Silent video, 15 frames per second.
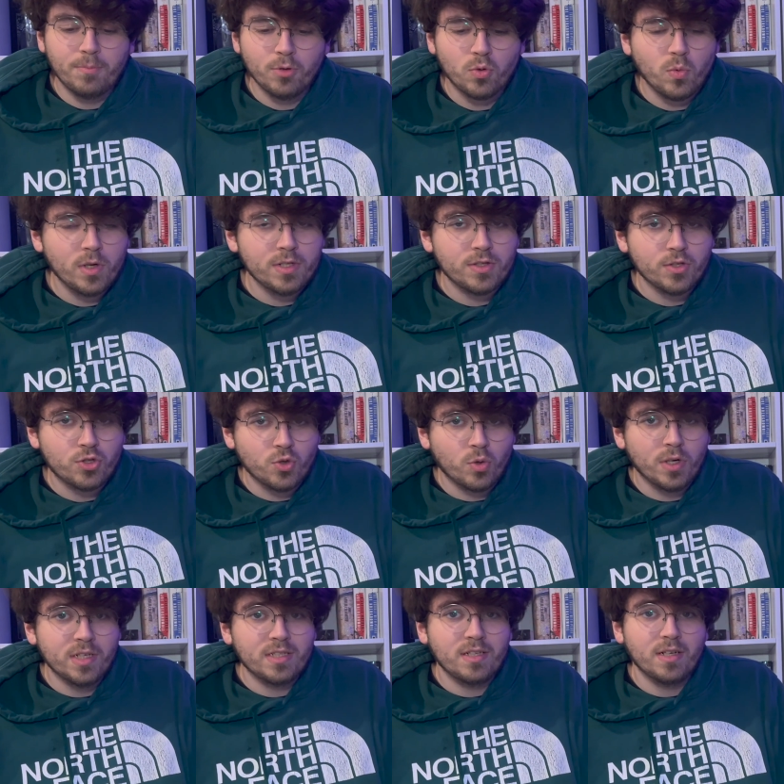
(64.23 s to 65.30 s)
book 1 is the
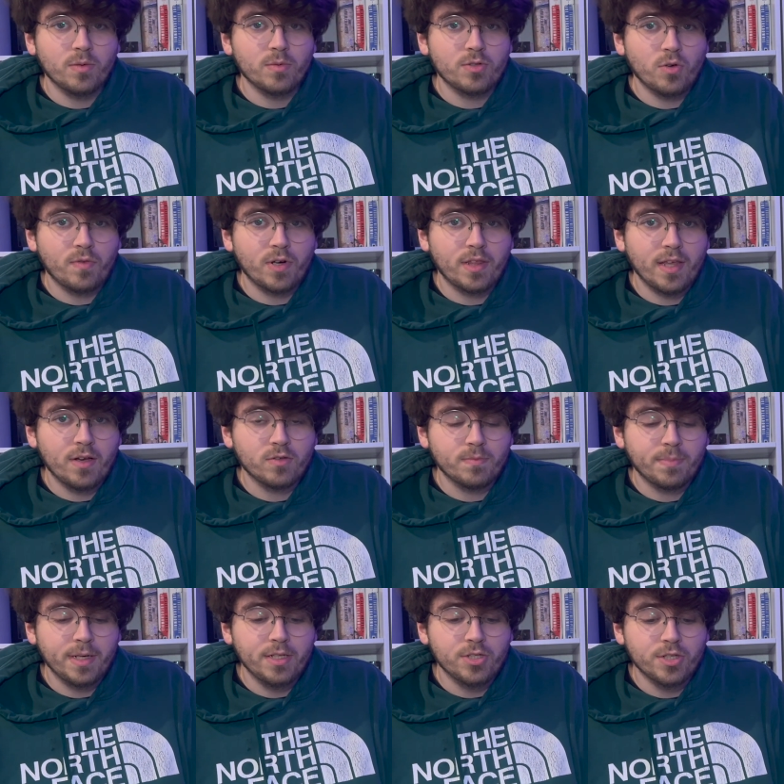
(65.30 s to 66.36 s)
shortest, and it was over 1,000
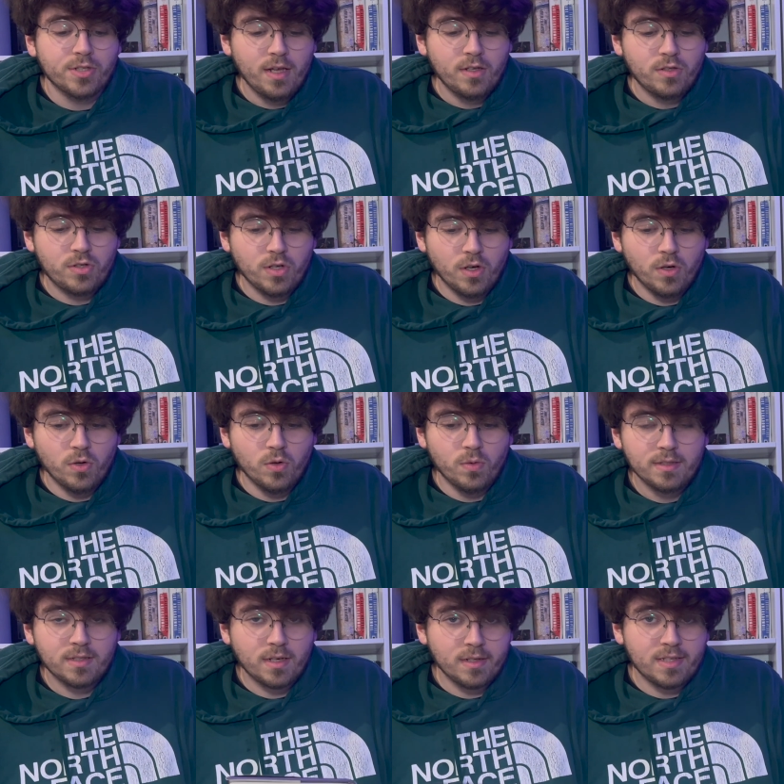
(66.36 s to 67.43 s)
pages. So
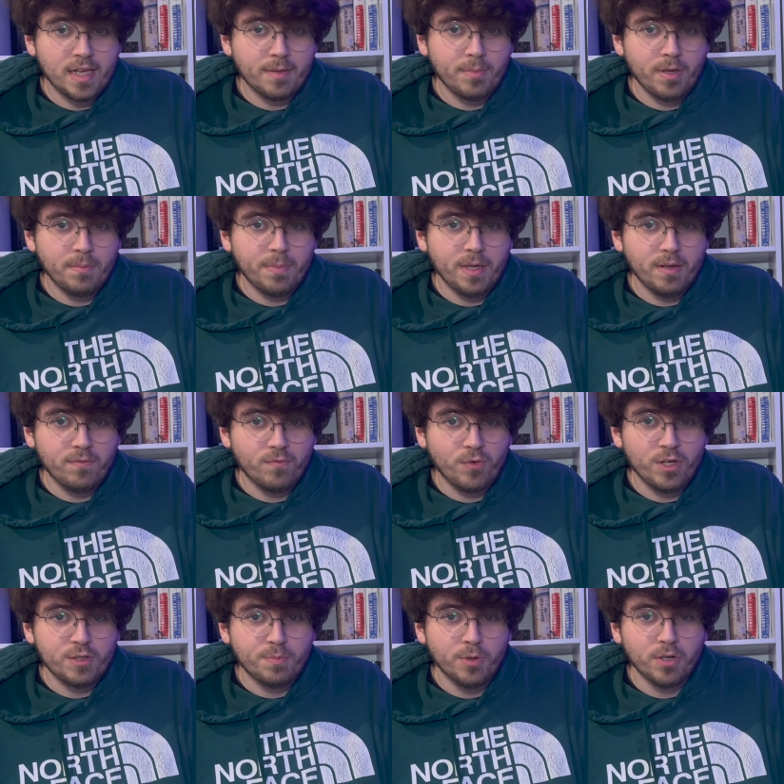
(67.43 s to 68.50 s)
it's going to take me a bit for
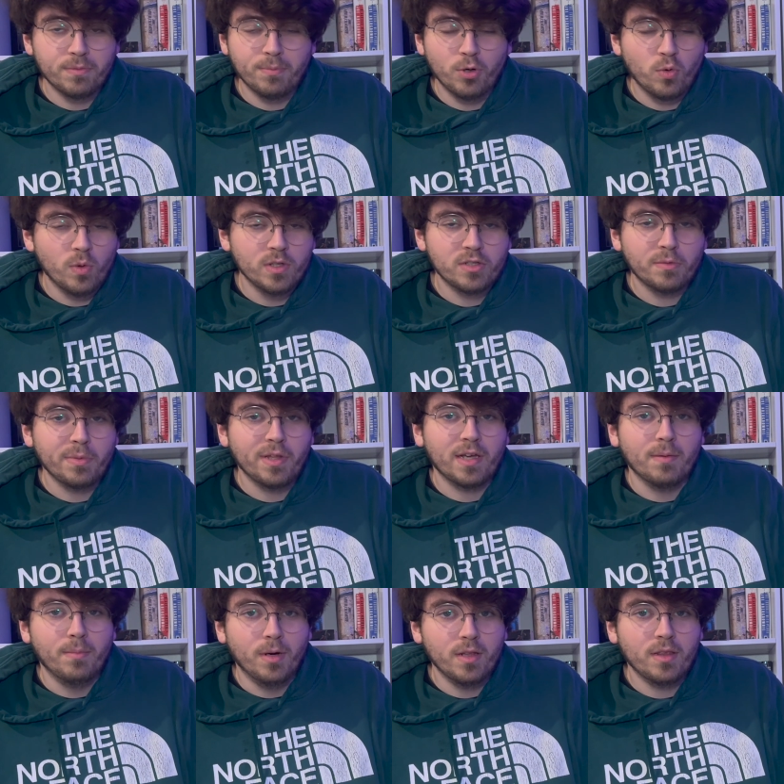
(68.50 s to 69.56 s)
each book. Book 1 took me like a
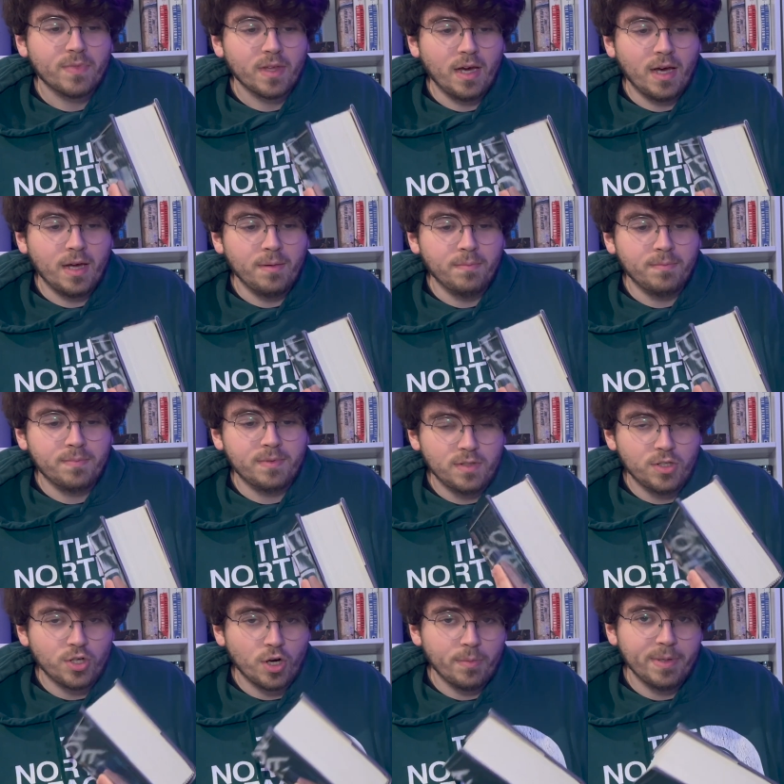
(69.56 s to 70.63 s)
month. I'm
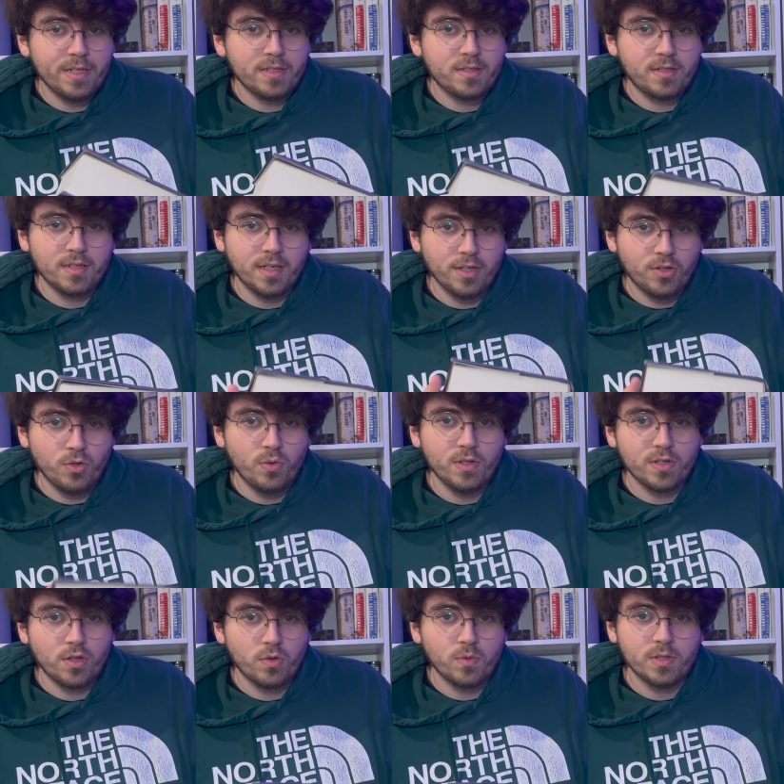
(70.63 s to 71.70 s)
determined to get through these
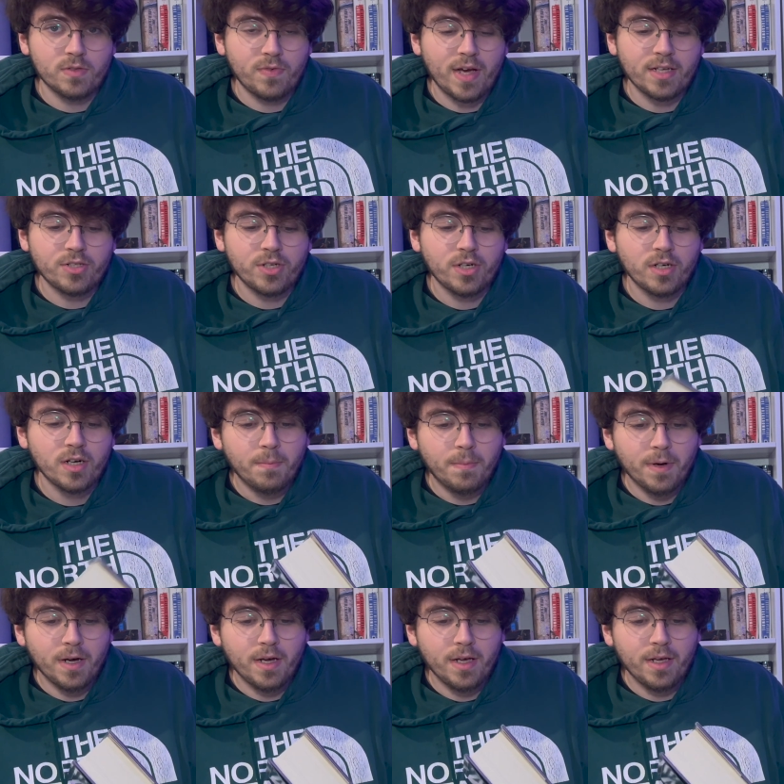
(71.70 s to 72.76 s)
other ones faster,
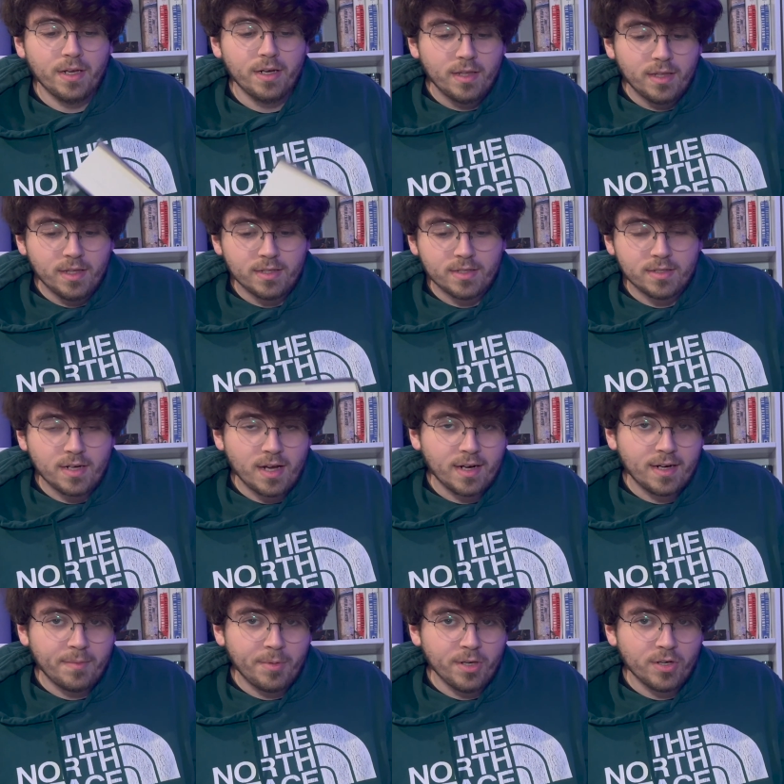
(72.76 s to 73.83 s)
but this is not
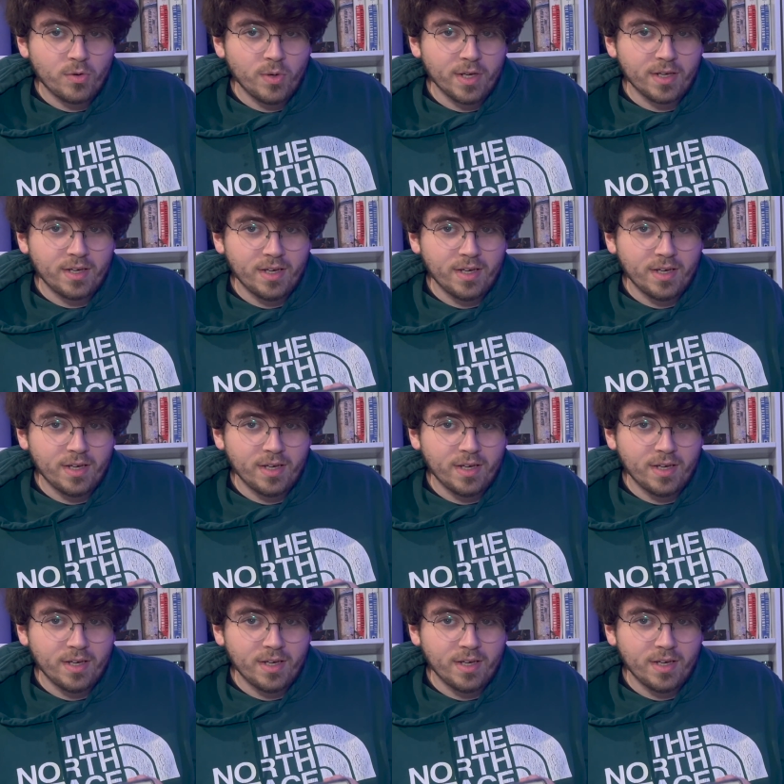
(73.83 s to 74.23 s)
going to be a quick